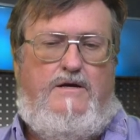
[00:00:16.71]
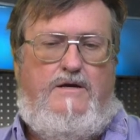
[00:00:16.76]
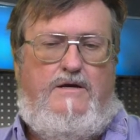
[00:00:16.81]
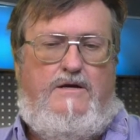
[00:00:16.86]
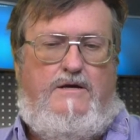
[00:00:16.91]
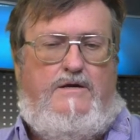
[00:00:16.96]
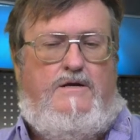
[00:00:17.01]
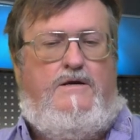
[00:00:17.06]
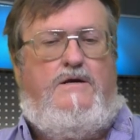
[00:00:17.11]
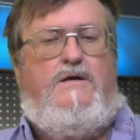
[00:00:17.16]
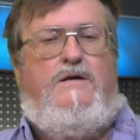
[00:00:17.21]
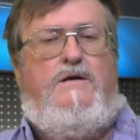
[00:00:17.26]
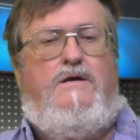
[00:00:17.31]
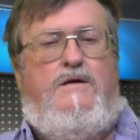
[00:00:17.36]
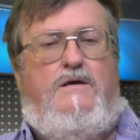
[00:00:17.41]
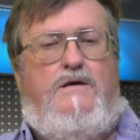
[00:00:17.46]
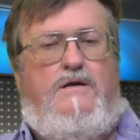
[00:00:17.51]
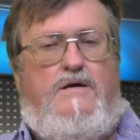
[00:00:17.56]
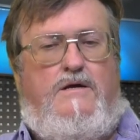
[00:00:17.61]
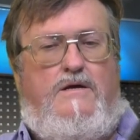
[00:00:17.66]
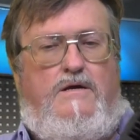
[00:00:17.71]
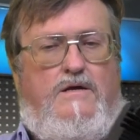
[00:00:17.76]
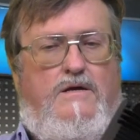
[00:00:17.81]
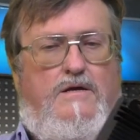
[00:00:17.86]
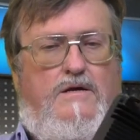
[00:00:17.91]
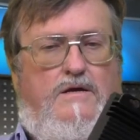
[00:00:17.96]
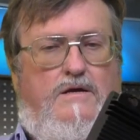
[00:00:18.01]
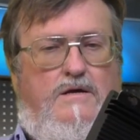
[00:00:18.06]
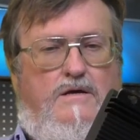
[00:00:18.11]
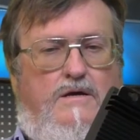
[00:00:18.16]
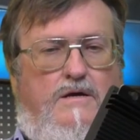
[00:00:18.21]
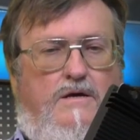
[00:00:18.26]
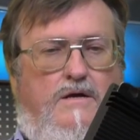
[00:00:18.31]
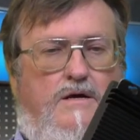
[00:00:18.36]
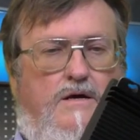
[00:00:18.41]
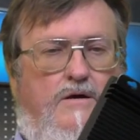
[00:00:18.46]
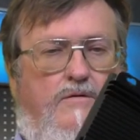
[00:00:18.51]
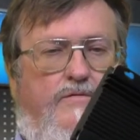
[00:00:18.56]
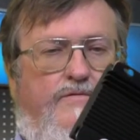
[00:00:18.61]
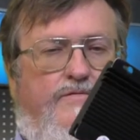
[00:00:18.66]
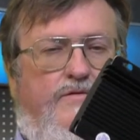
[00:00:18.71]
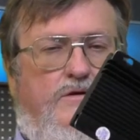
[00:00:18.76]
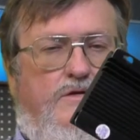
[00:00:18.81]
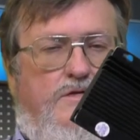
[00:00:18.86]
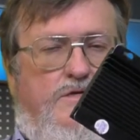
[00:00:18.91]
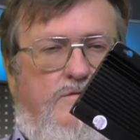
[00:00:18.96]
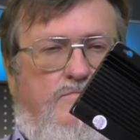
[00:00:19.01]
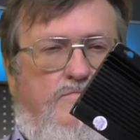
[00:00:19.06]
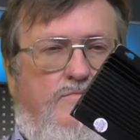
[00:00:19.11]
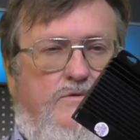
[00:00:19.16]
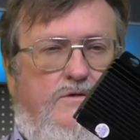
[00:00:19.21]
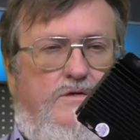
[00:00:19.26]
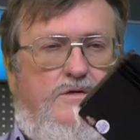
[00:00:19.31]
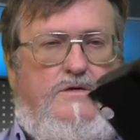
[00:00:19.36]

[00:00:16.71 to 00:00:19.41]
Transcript: Uh, we've got some